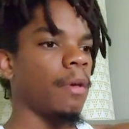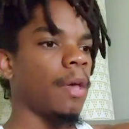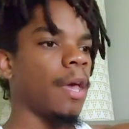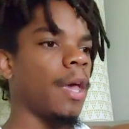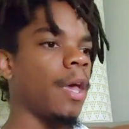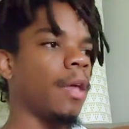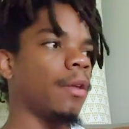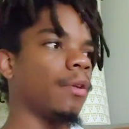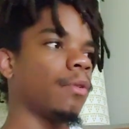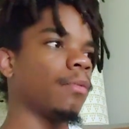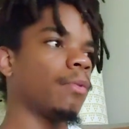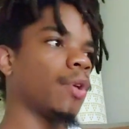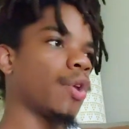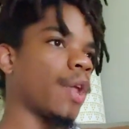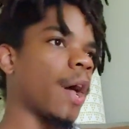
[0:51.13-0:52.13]
and
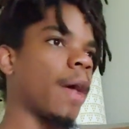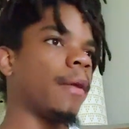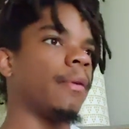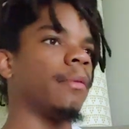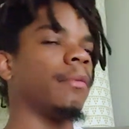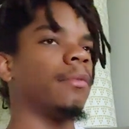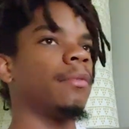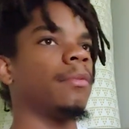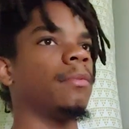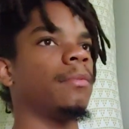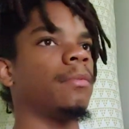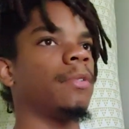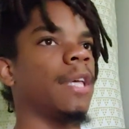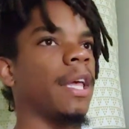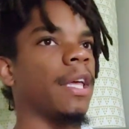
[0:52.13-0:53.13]
you're not
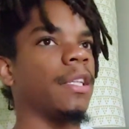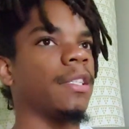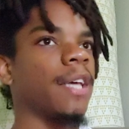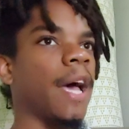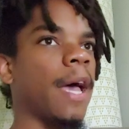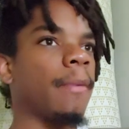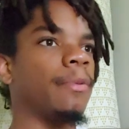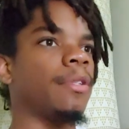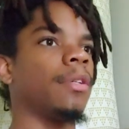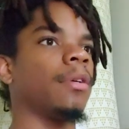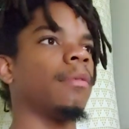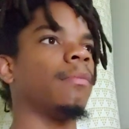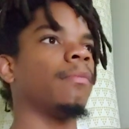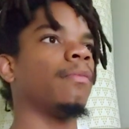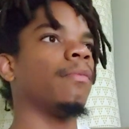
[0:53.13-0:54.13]
taking time
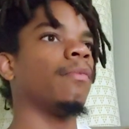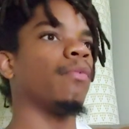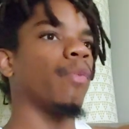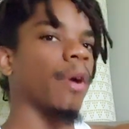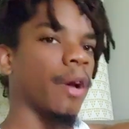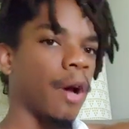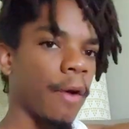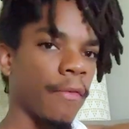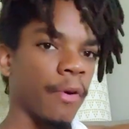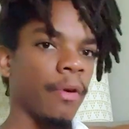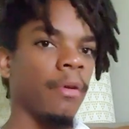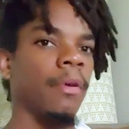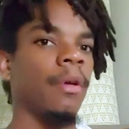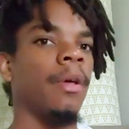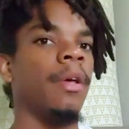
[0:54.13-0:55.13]
to
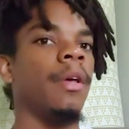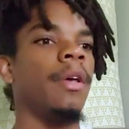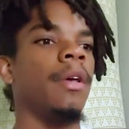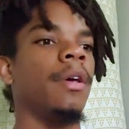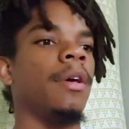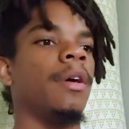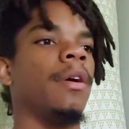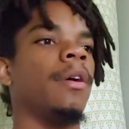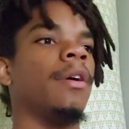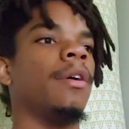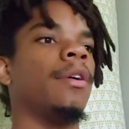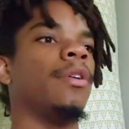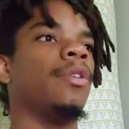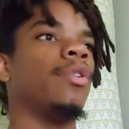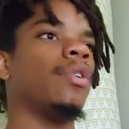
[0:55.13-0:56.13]
recover,
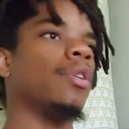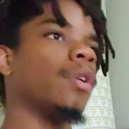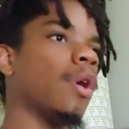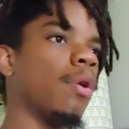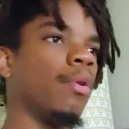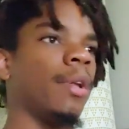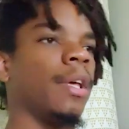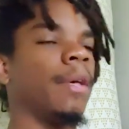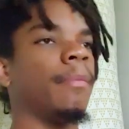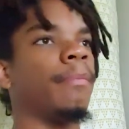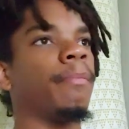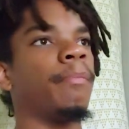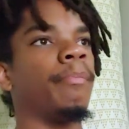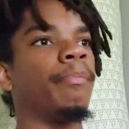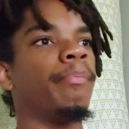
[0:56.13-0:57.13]
you can only
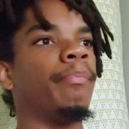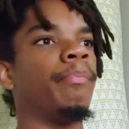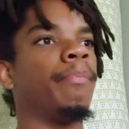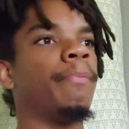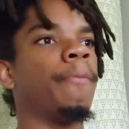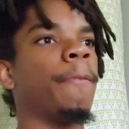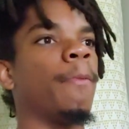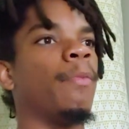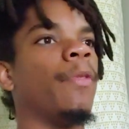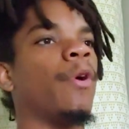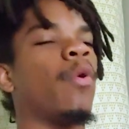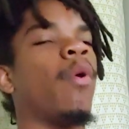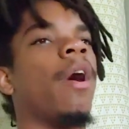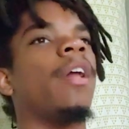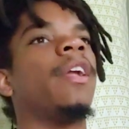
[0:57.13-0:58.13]
the
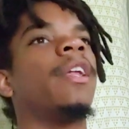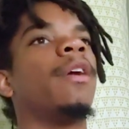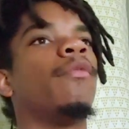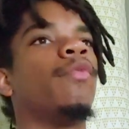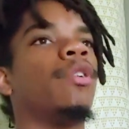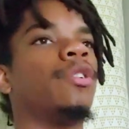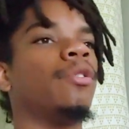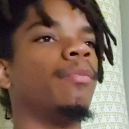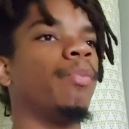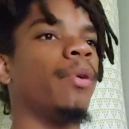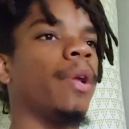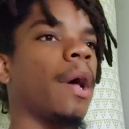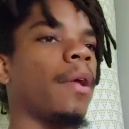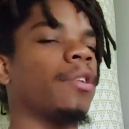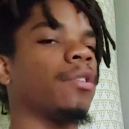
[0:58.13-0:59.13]
quality of what you
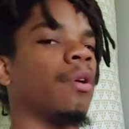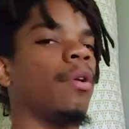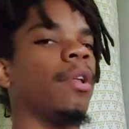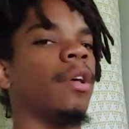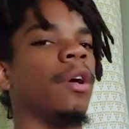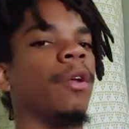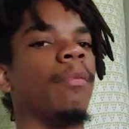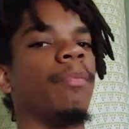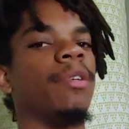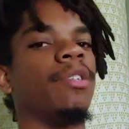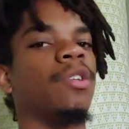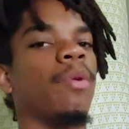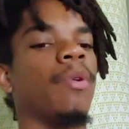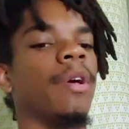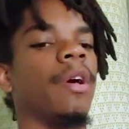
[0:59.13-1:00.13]
put out is only going to be
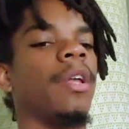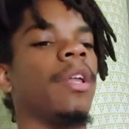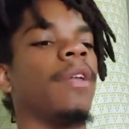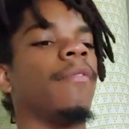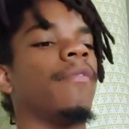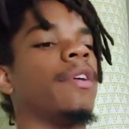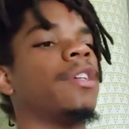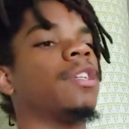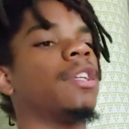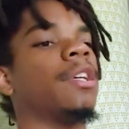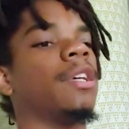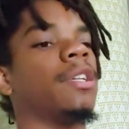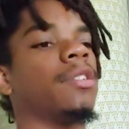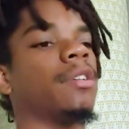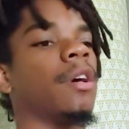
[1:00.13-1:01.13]
so good, and
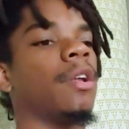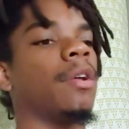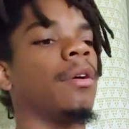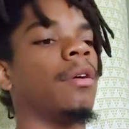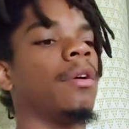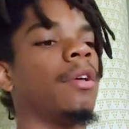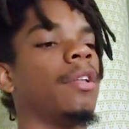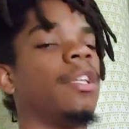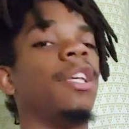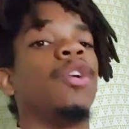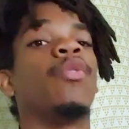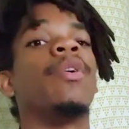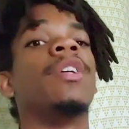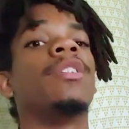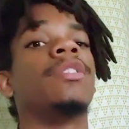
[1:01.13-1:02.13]
eventually it's going to
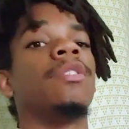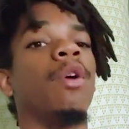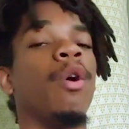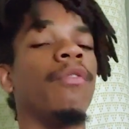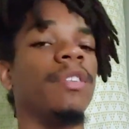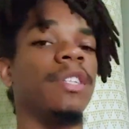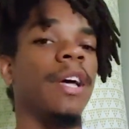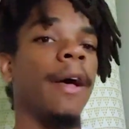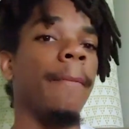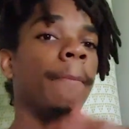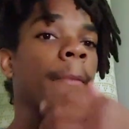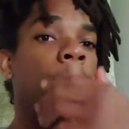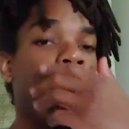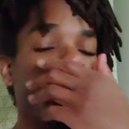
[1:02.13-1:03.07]
decrease over time.